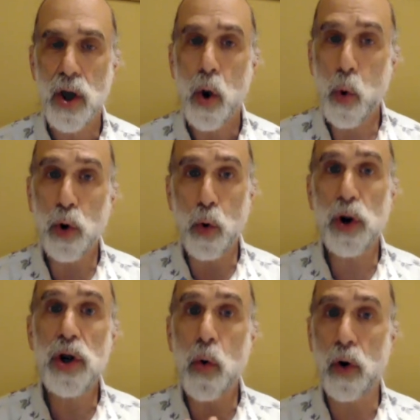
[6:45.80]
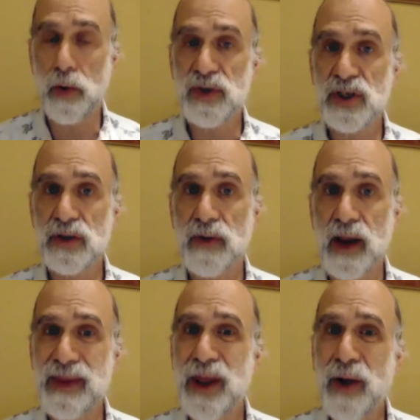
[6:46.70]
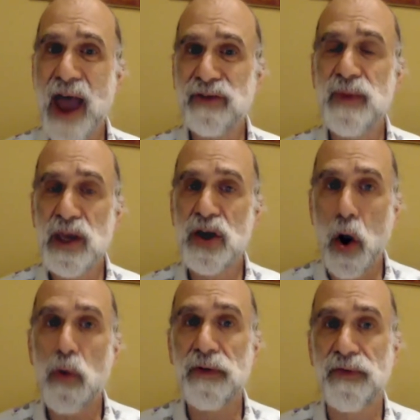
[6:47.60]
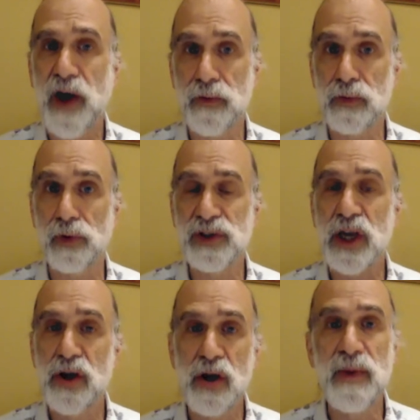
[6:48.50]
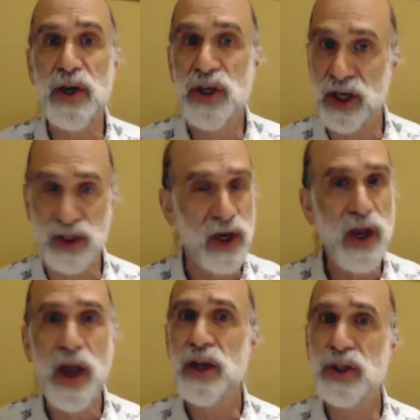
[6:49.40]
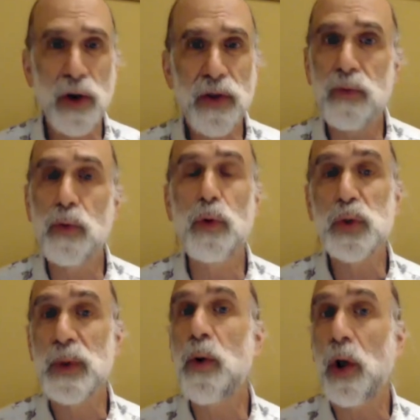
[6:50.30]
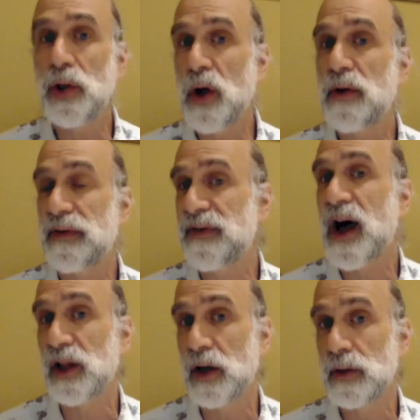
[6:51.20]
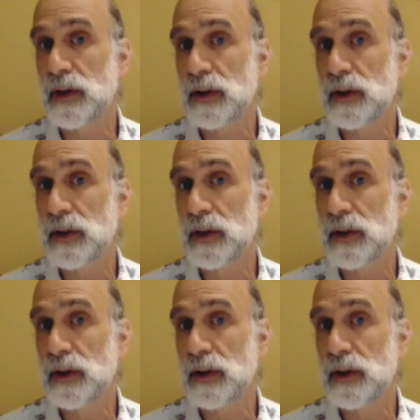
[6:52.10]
or, or norms, right? I mean, they don't have to be codified rules, they could be just sort of the rules we all know to follow